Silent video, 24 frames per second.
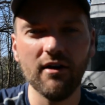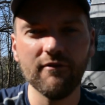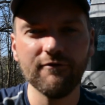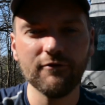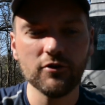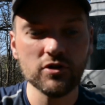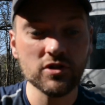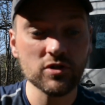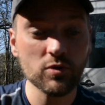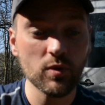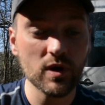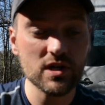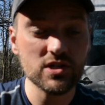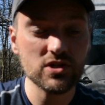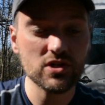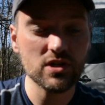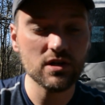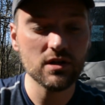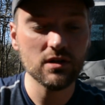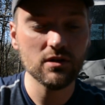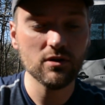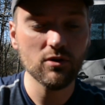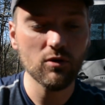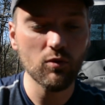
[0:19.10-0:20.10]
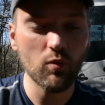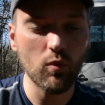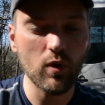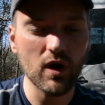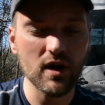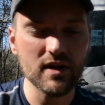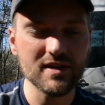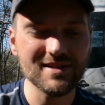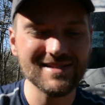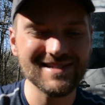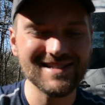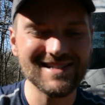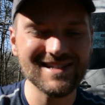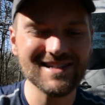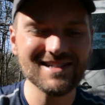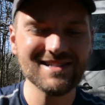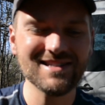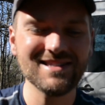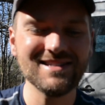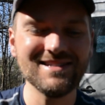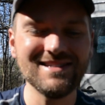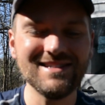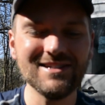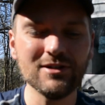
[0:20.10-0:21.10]
First question was,
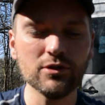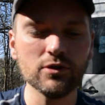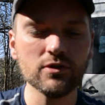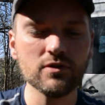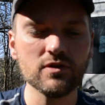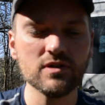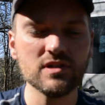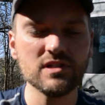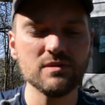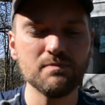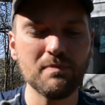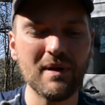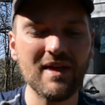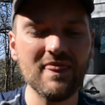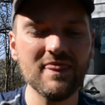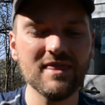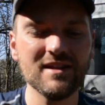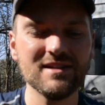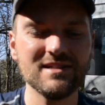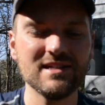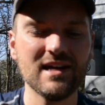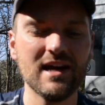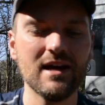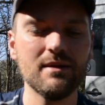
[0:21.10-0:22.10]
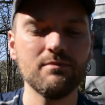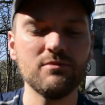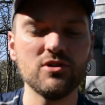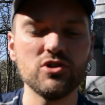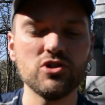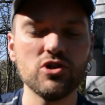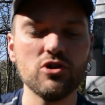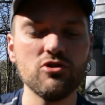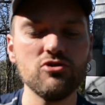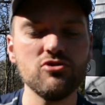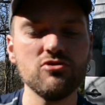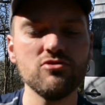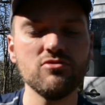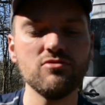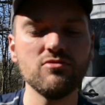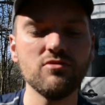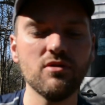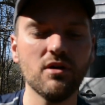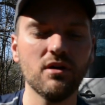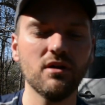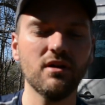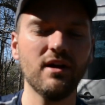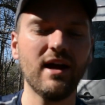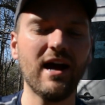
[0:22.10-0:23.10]
does the dealer spend the time to show
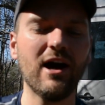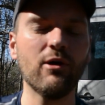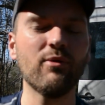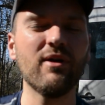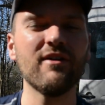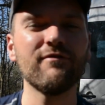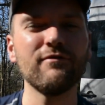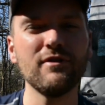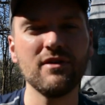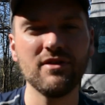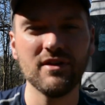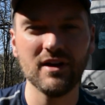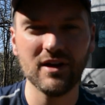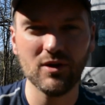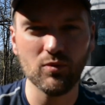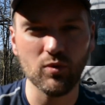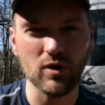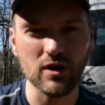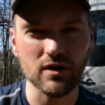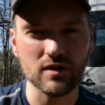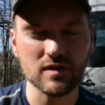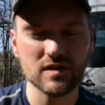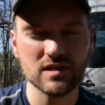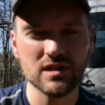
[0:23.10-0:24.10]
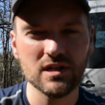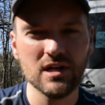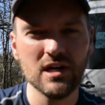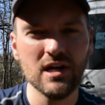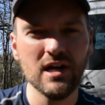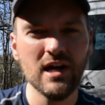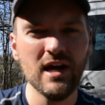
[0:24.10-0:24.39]
you how everything works?